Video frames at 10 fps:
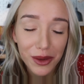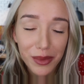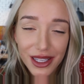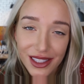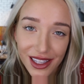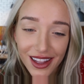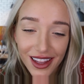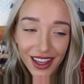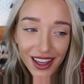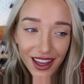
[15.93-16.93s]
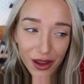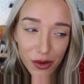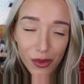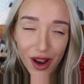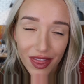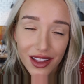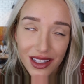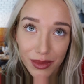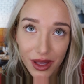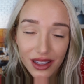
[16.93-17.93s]
Basically, I run
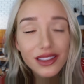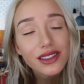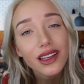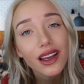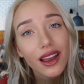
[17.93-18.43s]
this place.